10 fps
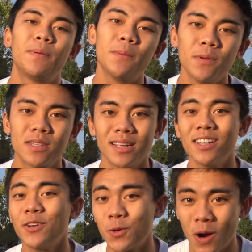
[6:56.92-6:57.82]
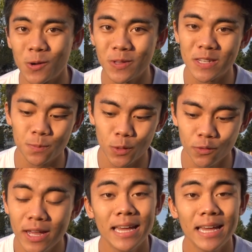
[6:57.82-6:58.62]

people tend to do wrong with this move